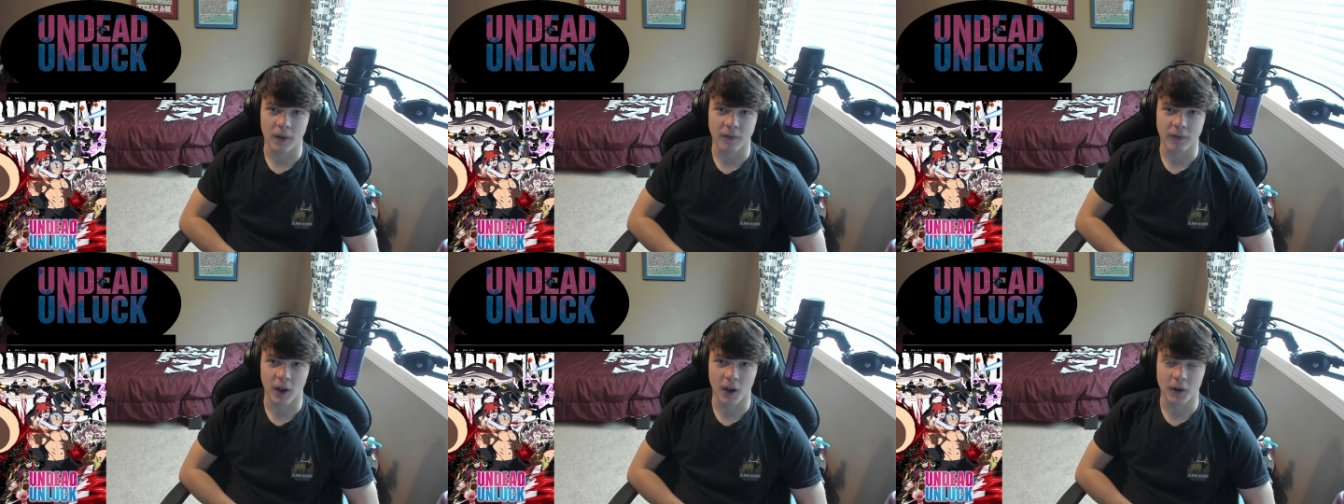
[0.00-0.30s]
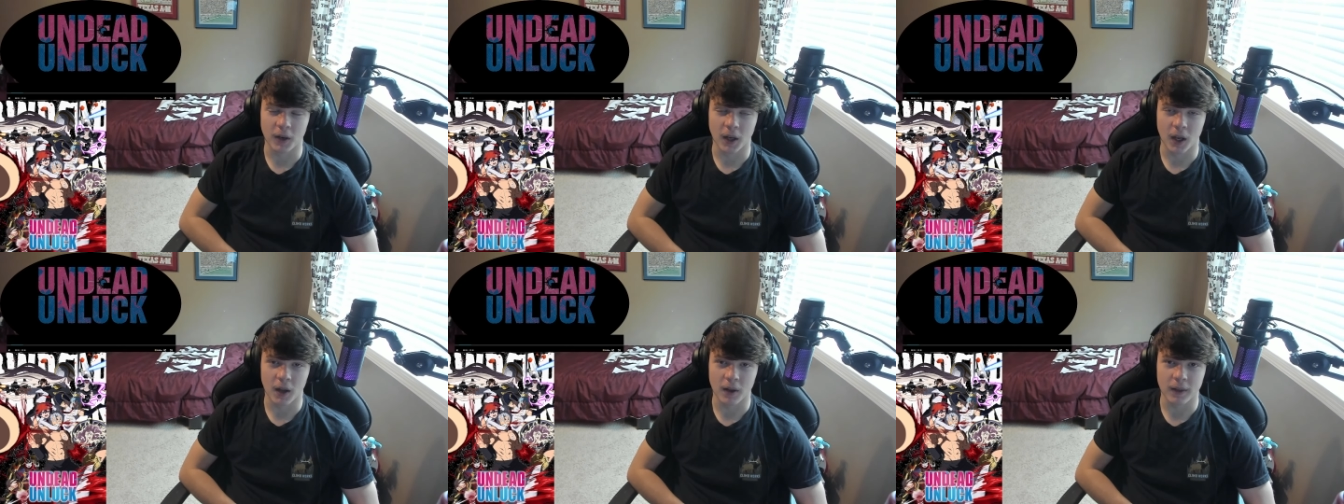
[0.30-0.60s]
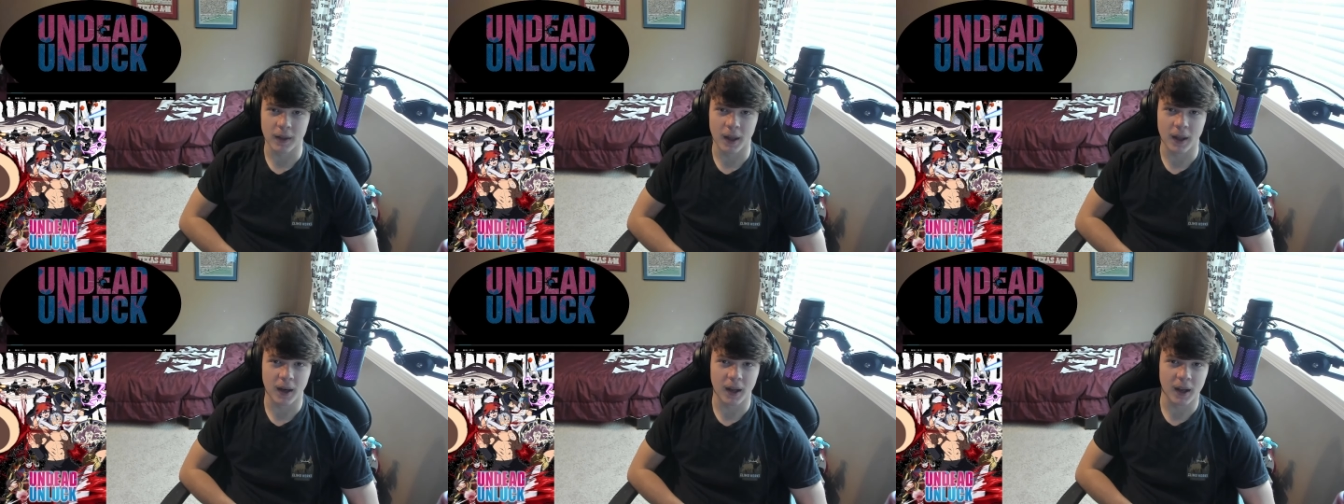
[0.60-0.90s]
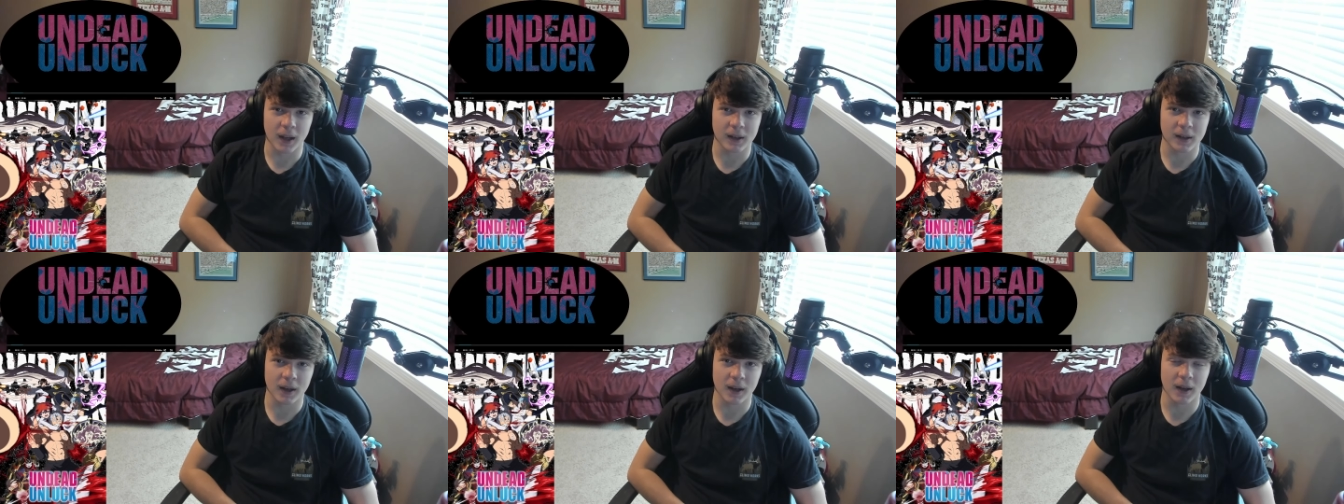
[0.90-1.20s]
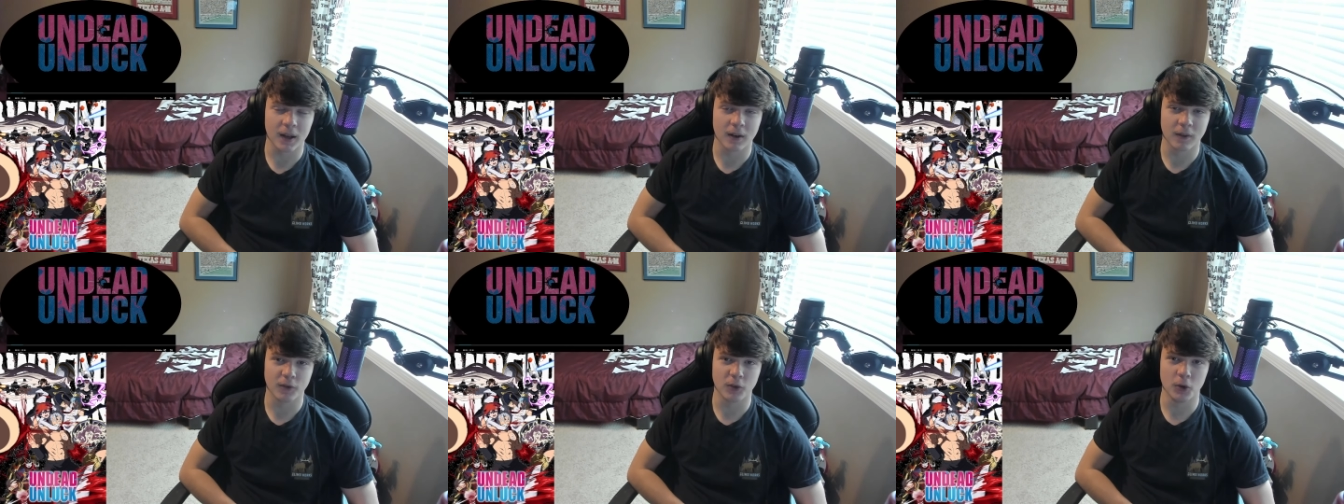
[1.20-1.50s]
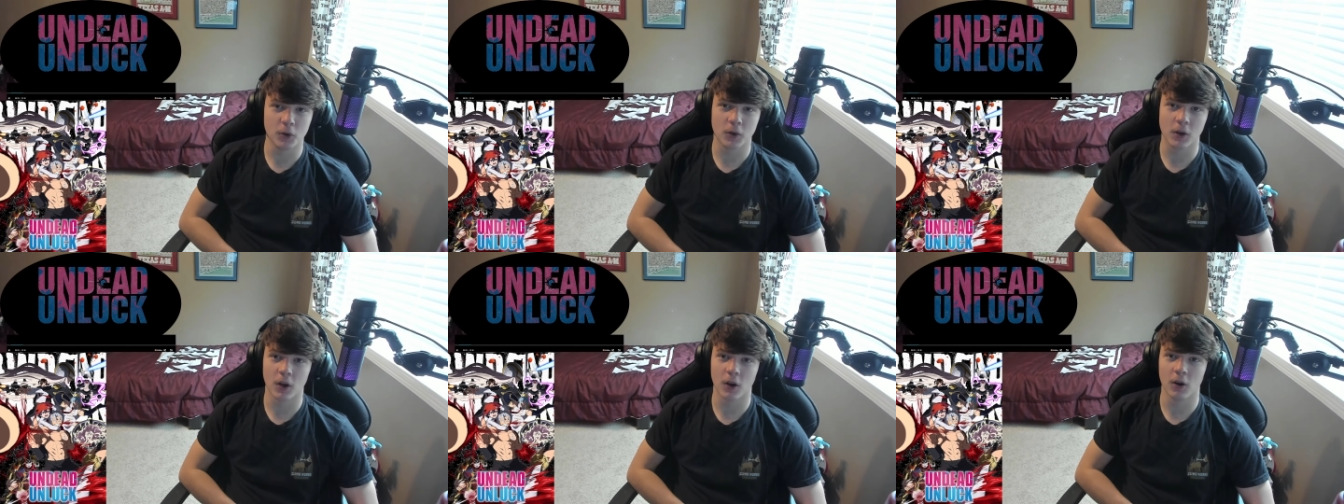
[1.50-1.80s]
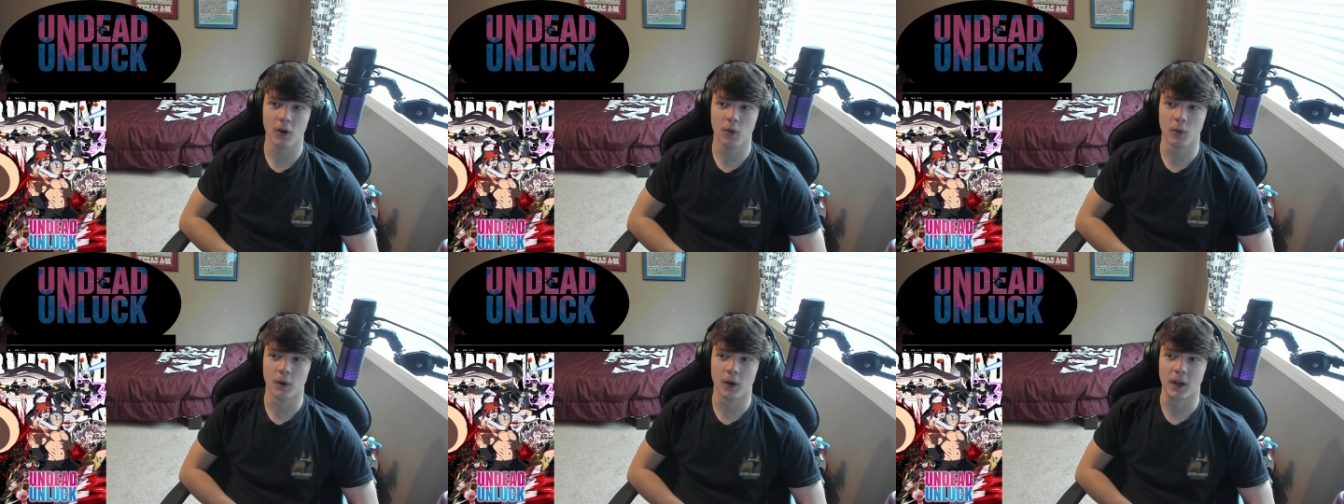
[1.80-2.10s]
found out that Andy and
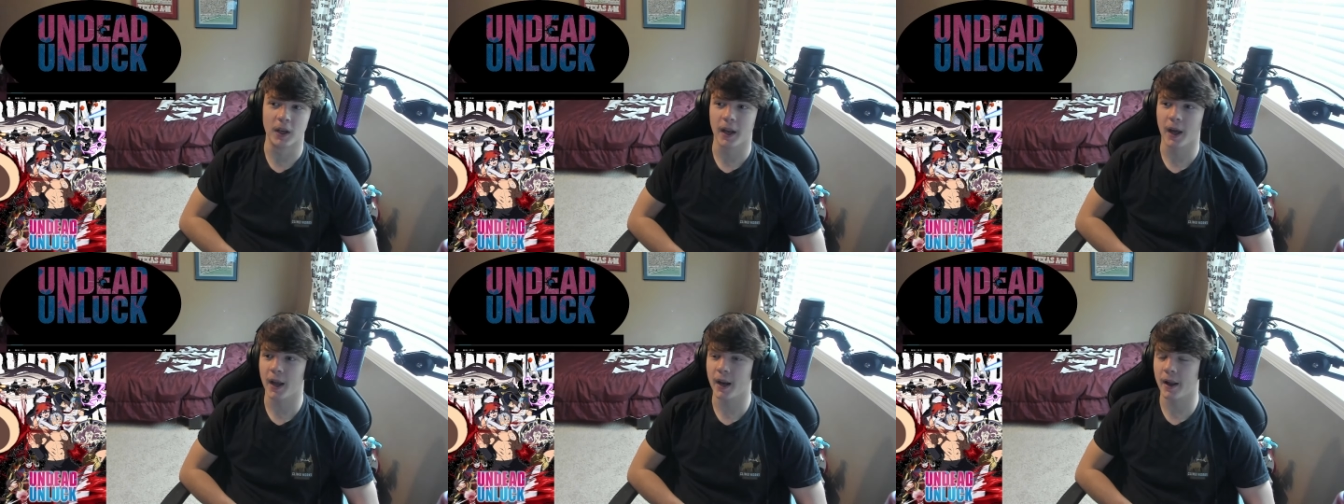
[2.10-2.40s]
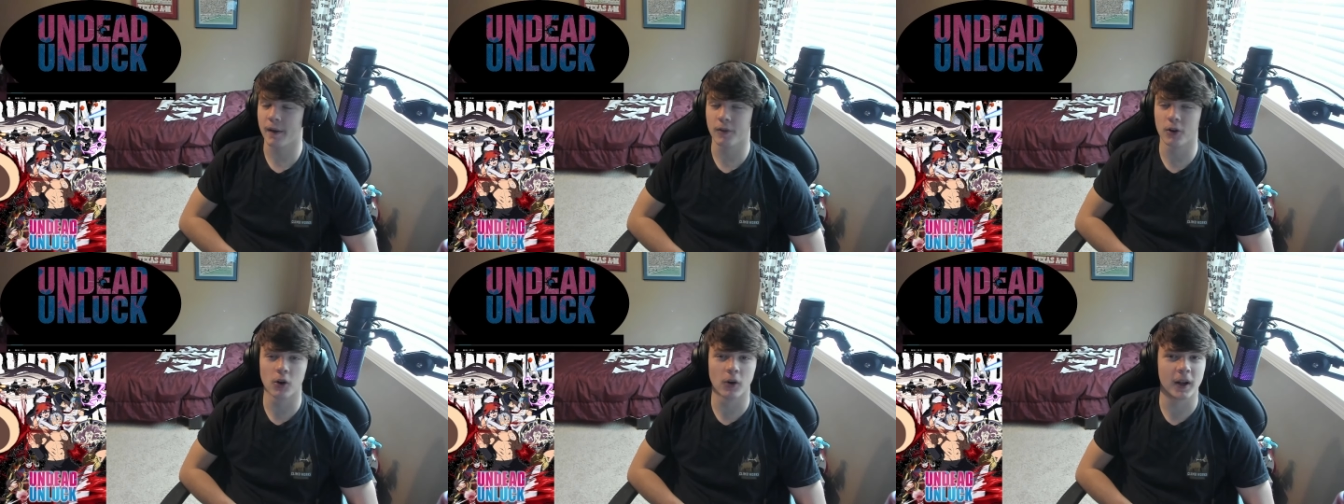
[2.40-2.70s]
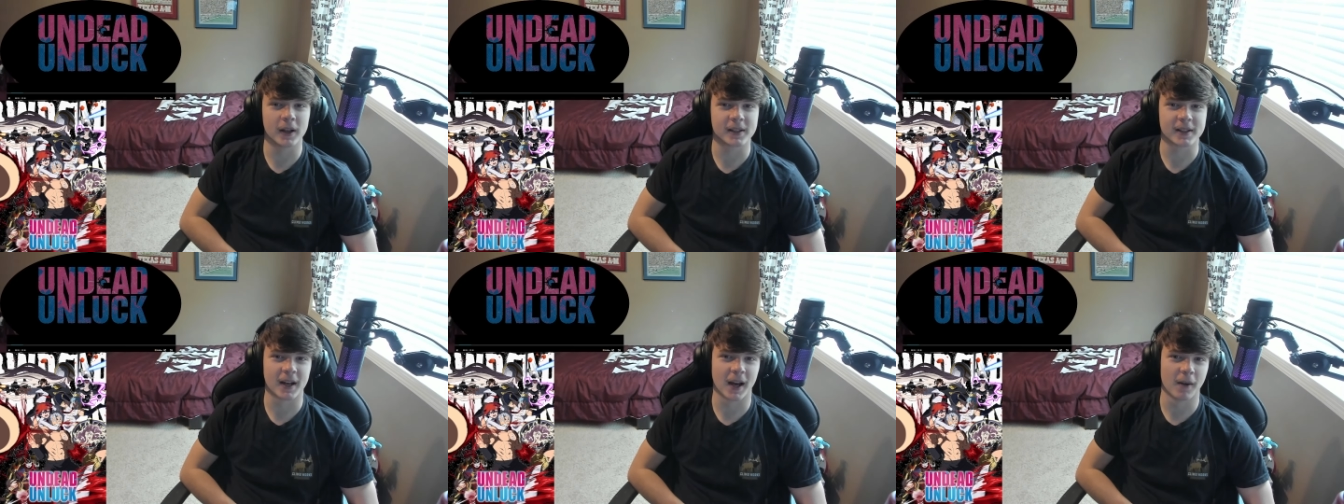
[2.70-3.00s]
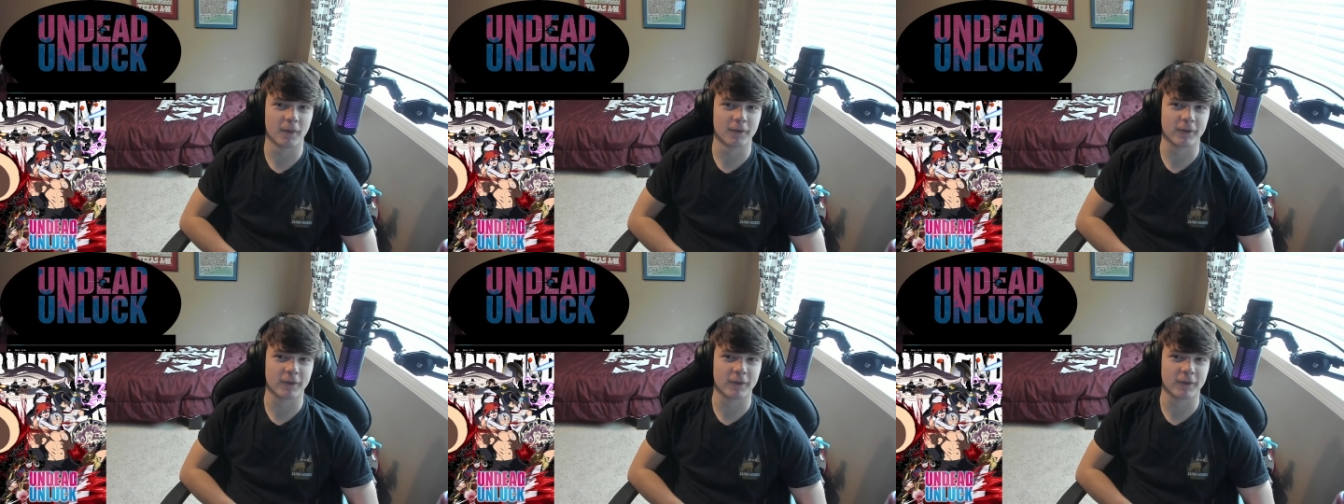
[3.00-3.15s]
Fuko would not have a great time